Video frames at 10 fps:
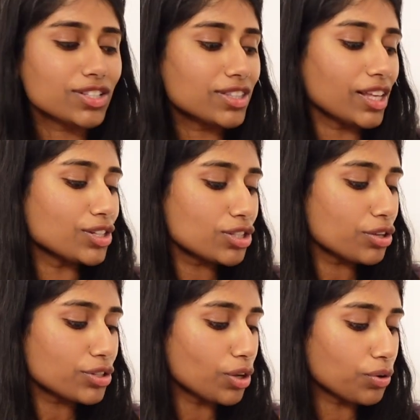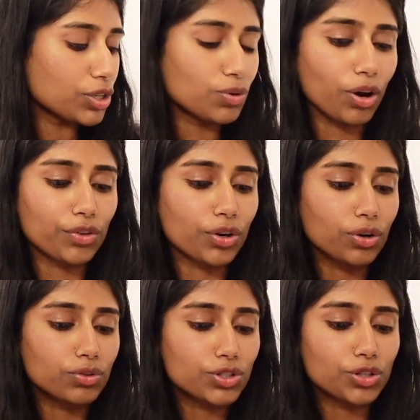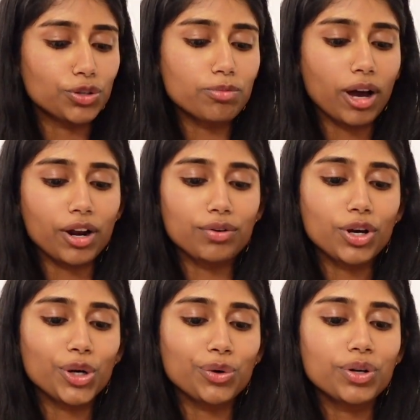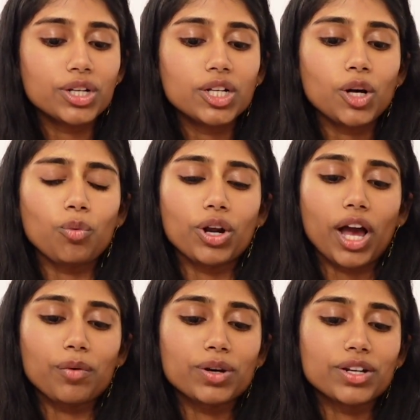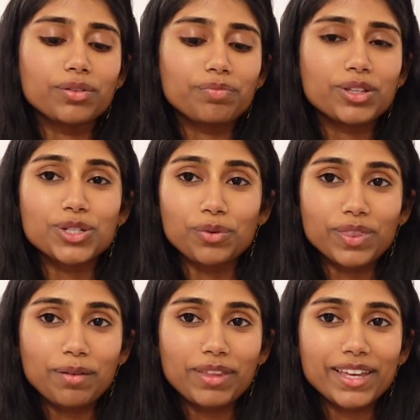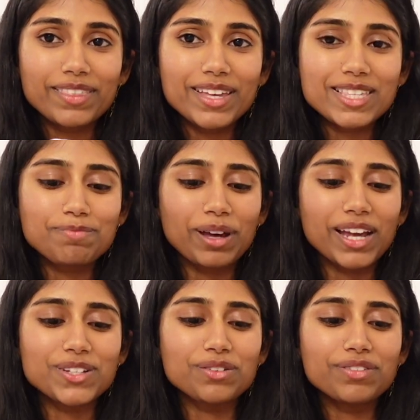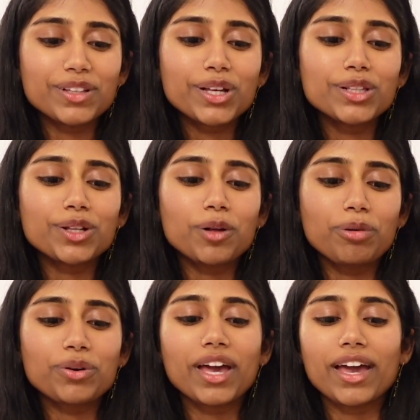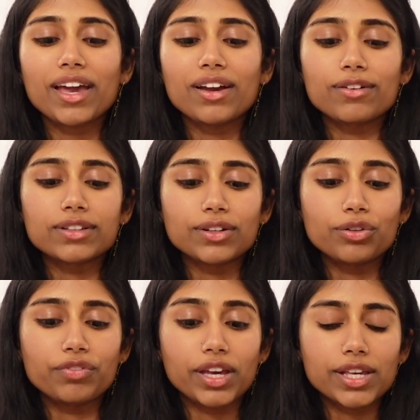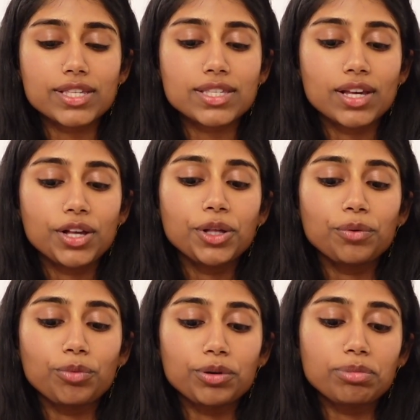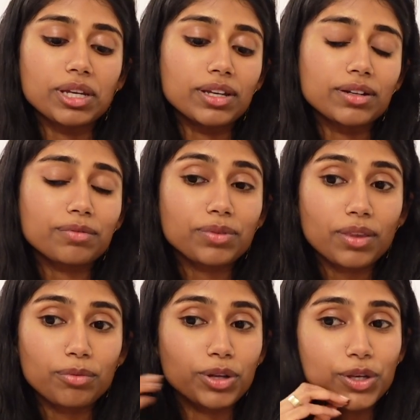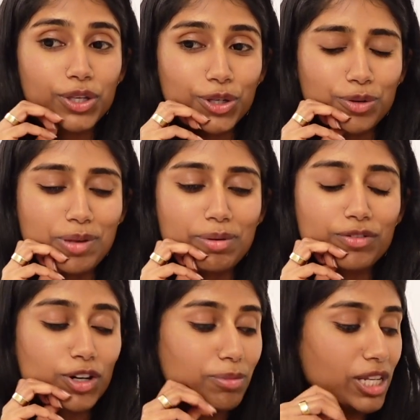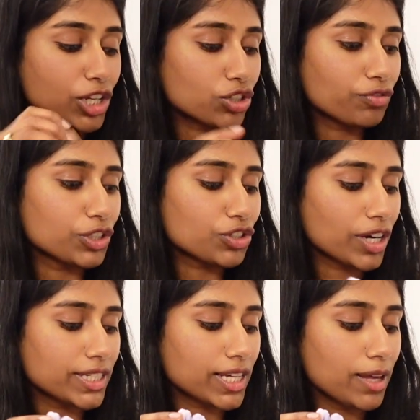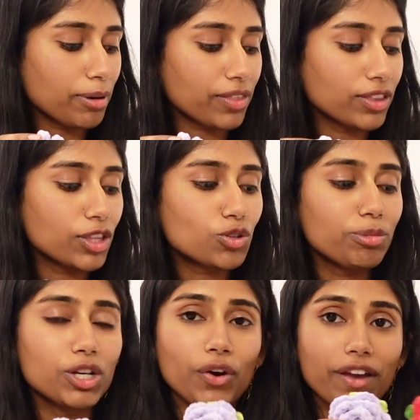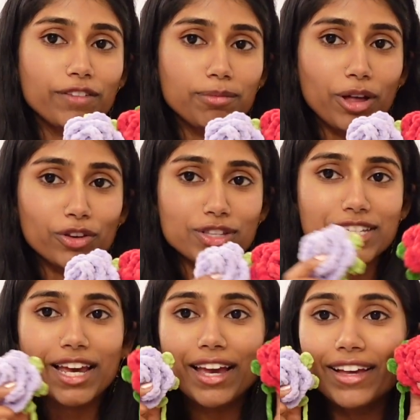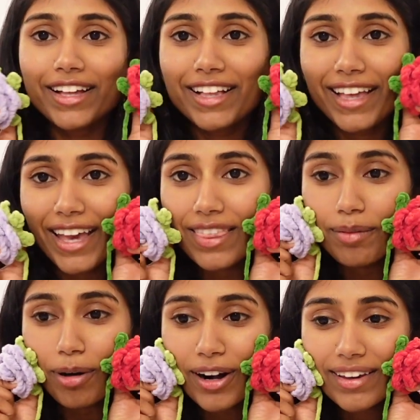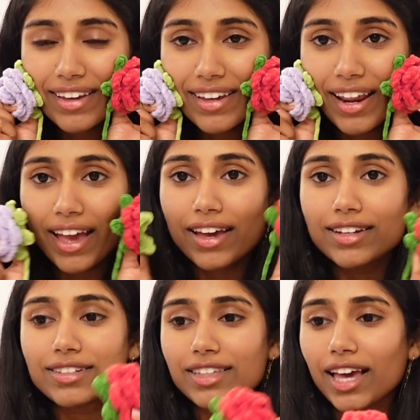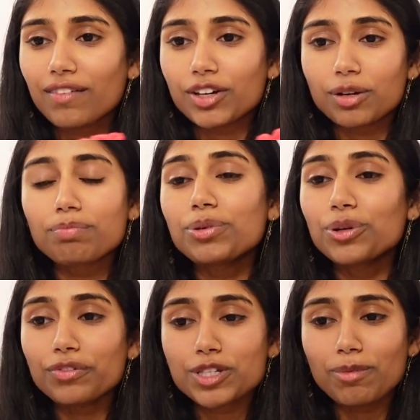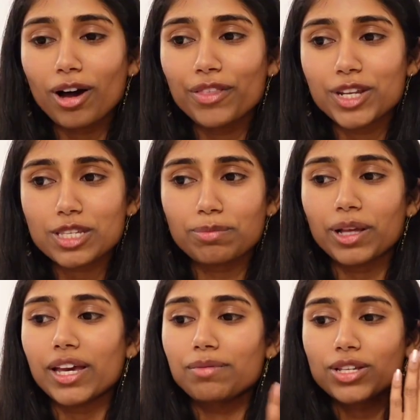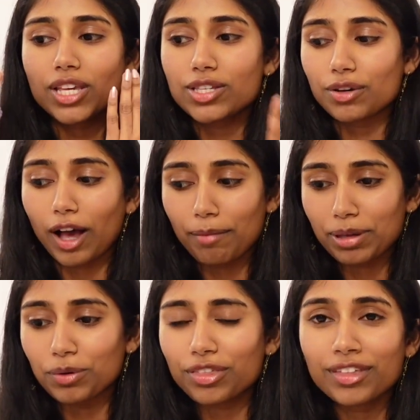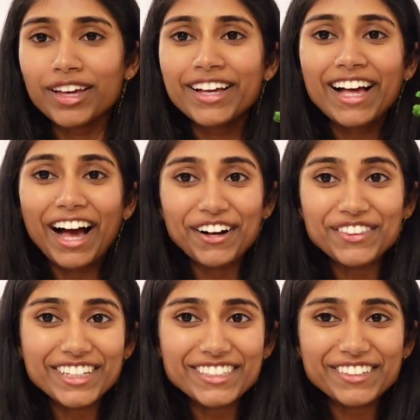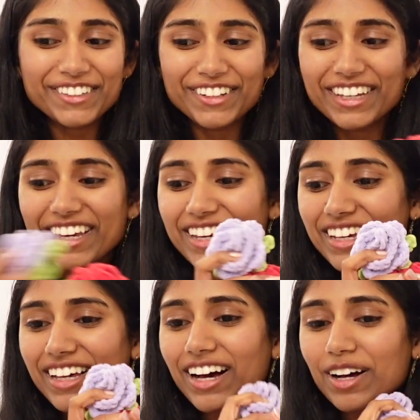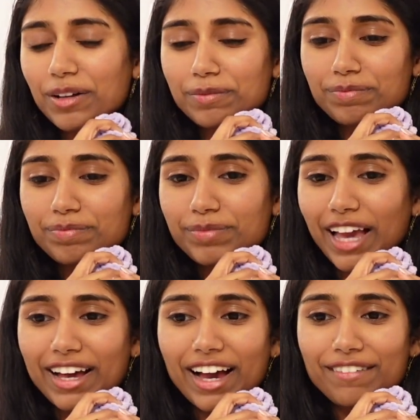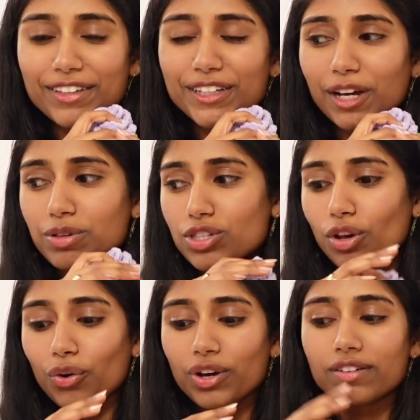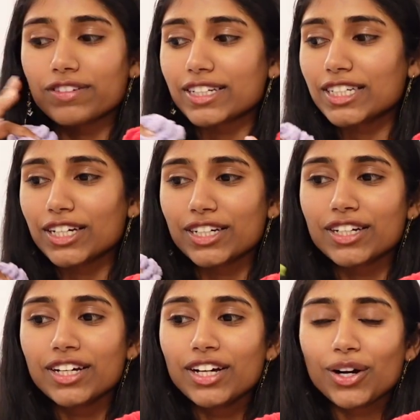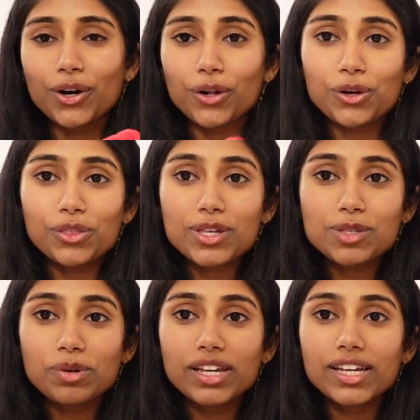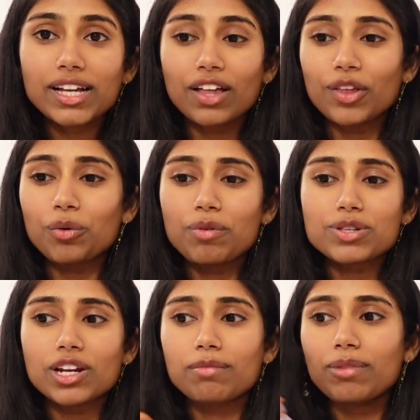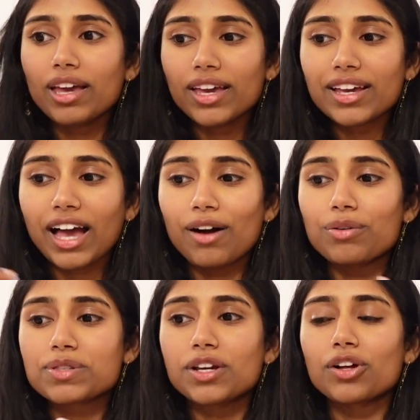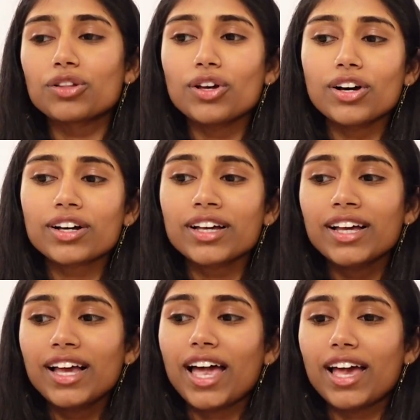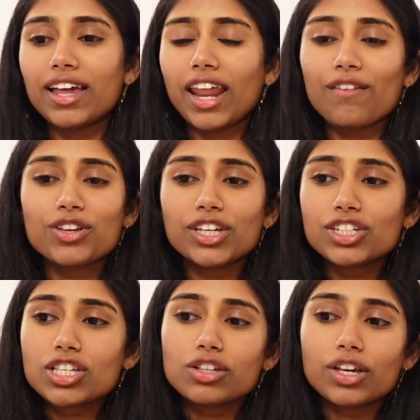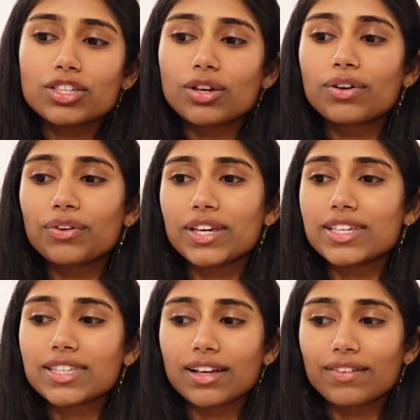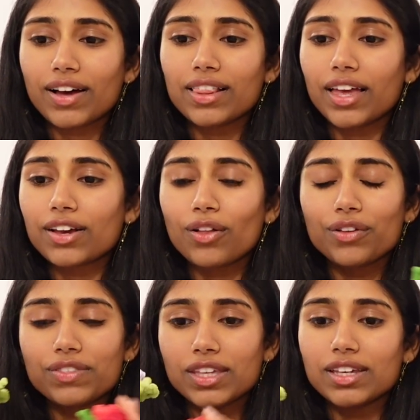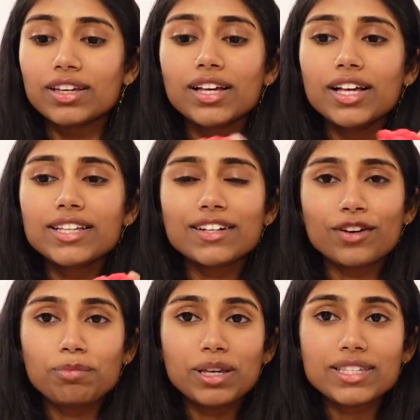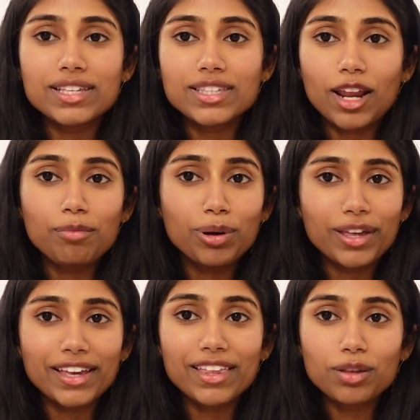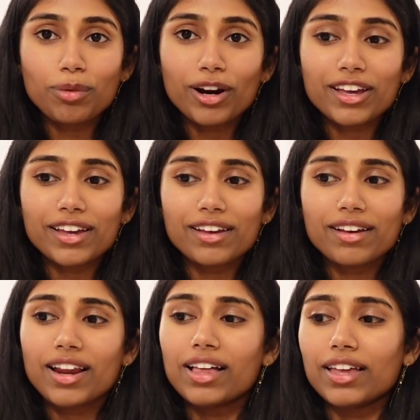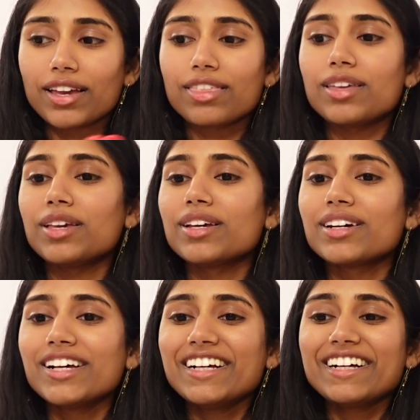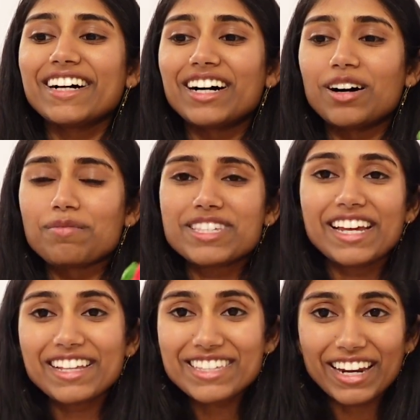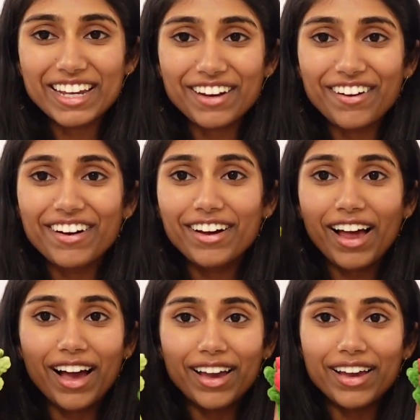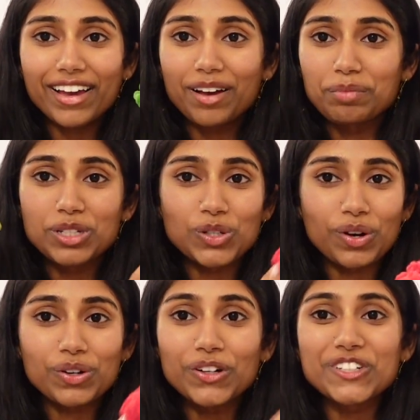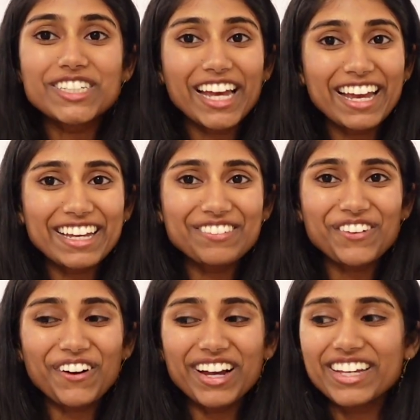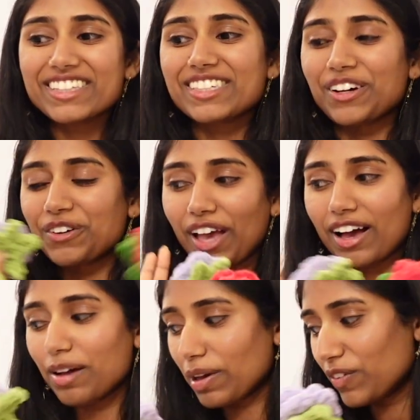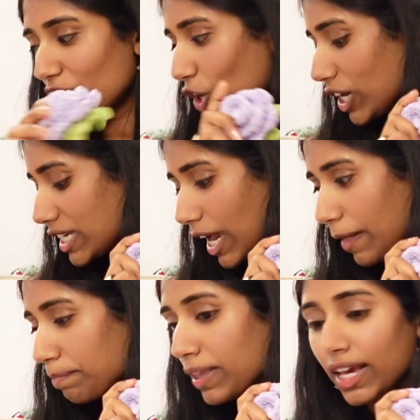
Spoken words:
they just look so cute on their own too, but I don't know what I would do with them like this, but I do feel like a little bouquet or a little vase would be really cute, maybe for a potential future idea. But I think these will be great for Mother's Day in the market, and they have like a beautiful spot on the display. I'm just like so happy with how things are looking. Yeah, I feel like I was so conflicted earlier this week on like what I was gonna make, how it was gonna look, and everything is just looking so cohesive. I like all of the different pieces that I'm putting in the market. I like the stands that I got. I am enjoying crocheting for it. So yeah, I'm having a great time.